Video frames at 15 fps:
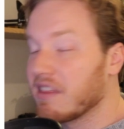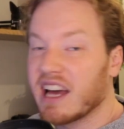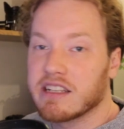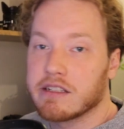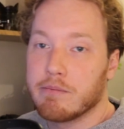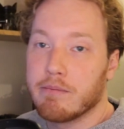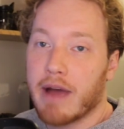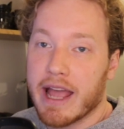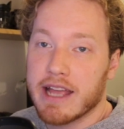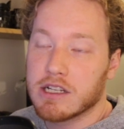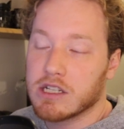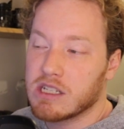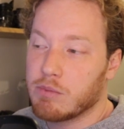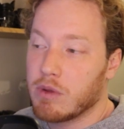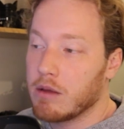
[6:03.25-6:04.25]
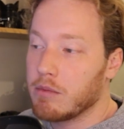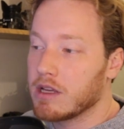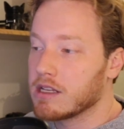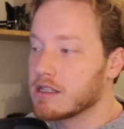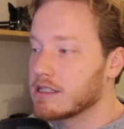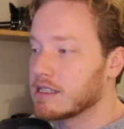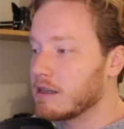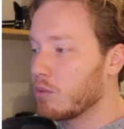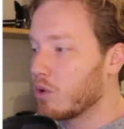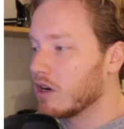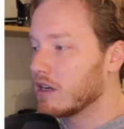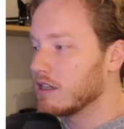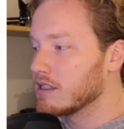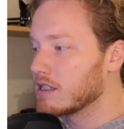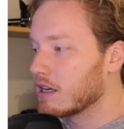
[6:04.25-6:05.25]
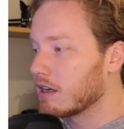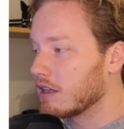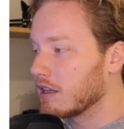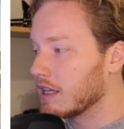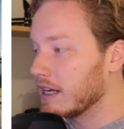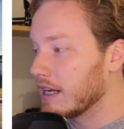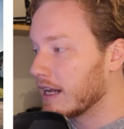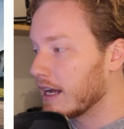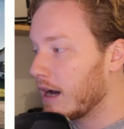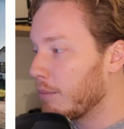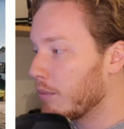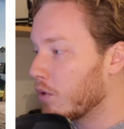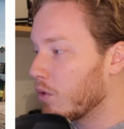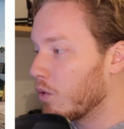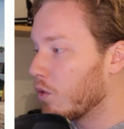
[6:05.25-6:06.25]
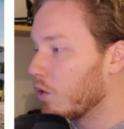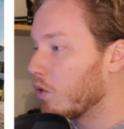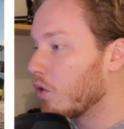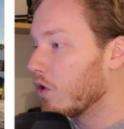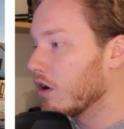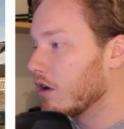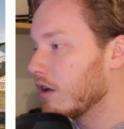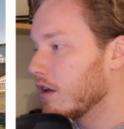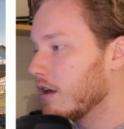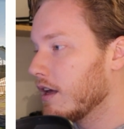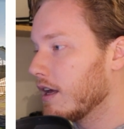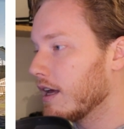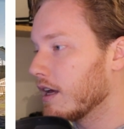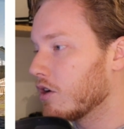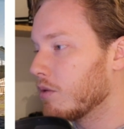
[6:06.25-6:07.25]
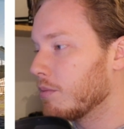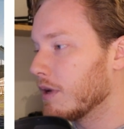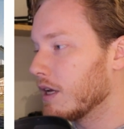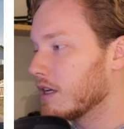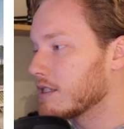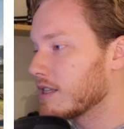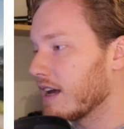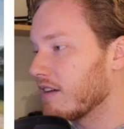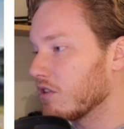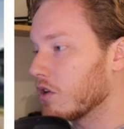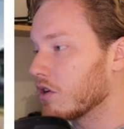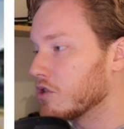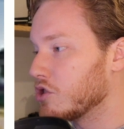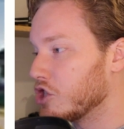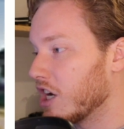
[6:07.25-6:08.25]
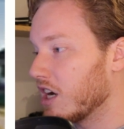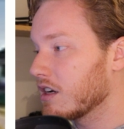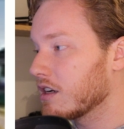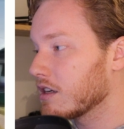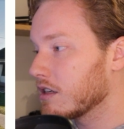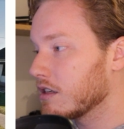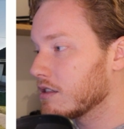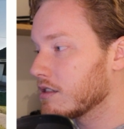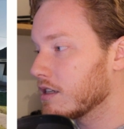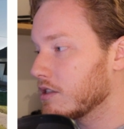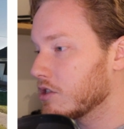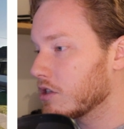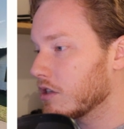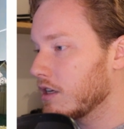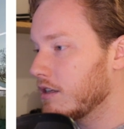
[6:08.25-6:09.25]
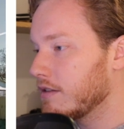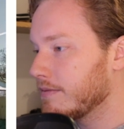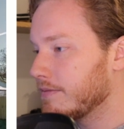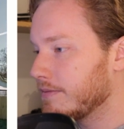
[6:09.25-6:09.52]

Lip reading: That may just be because someone is cleaning up, or it could be because they have a lot of junk, essentially.